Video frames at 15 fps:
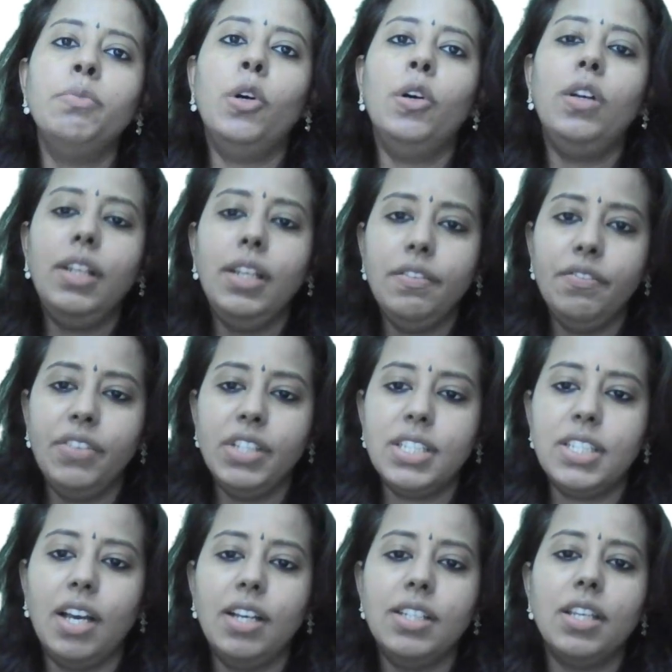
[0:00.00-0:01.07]
the small
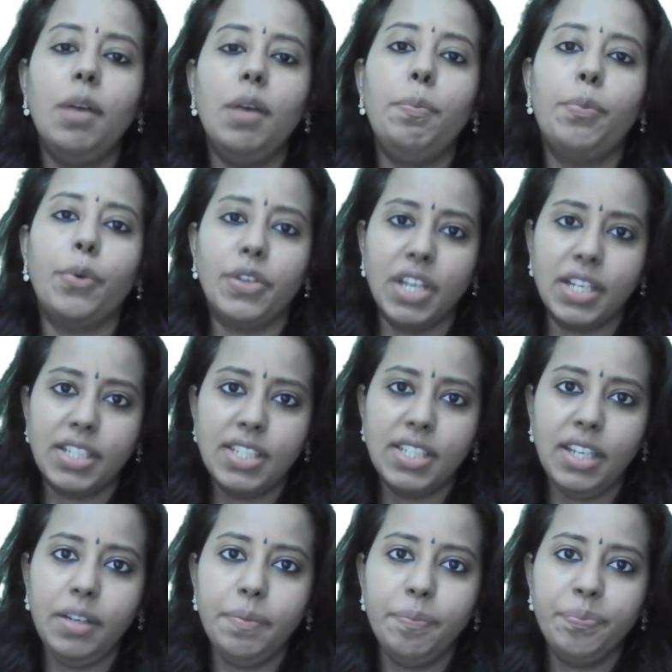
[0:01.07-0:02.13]
investors are
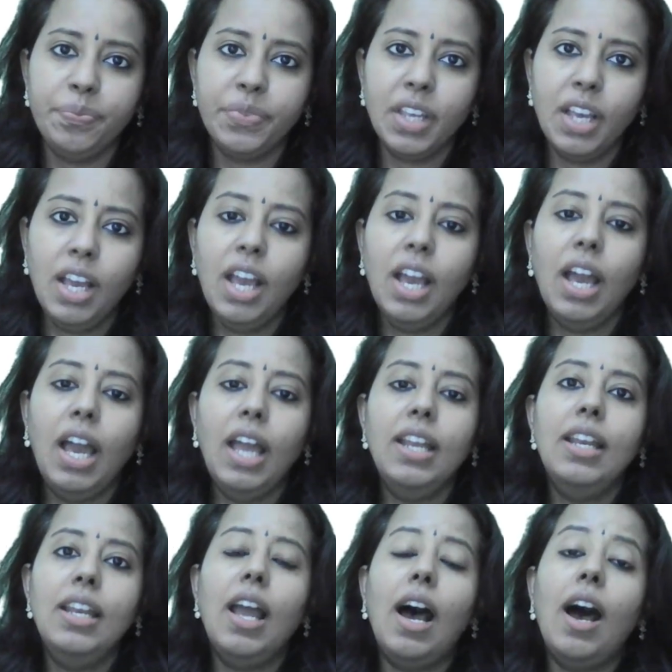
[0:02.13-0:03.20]
protected
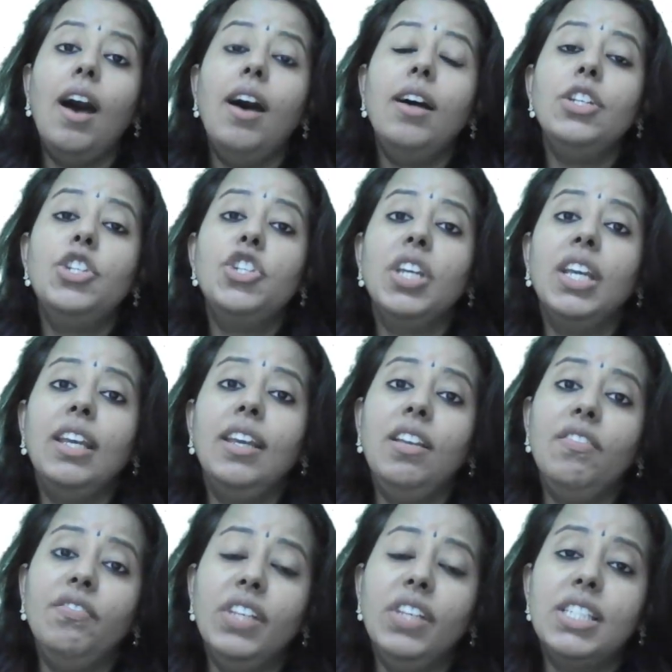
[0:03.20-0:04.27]
and large
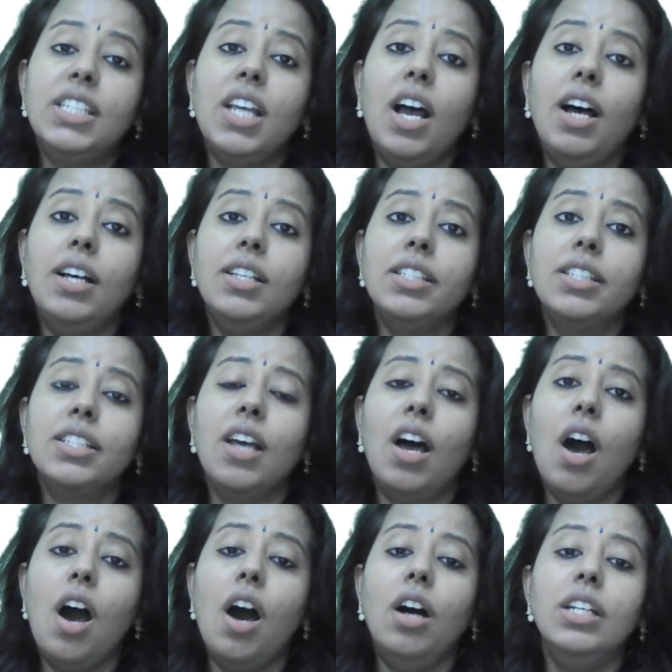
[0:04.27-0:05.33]
investors
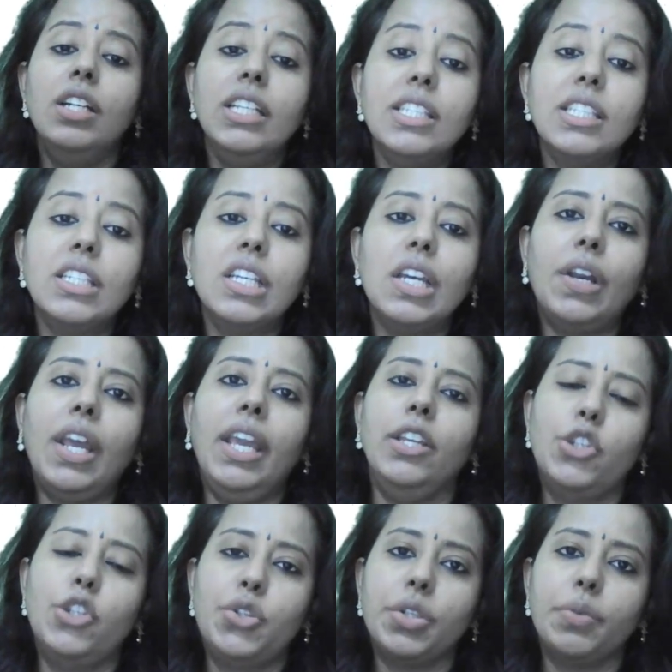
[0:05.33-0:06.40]
are
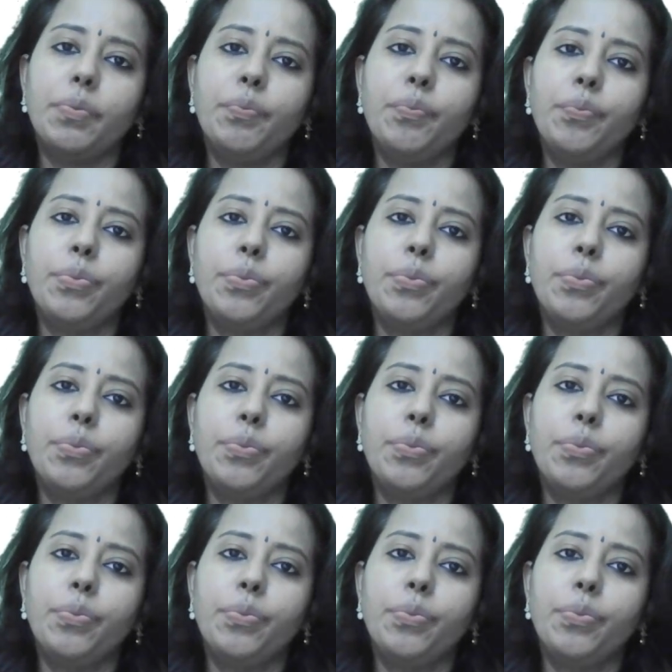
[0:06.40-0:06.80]
discouraged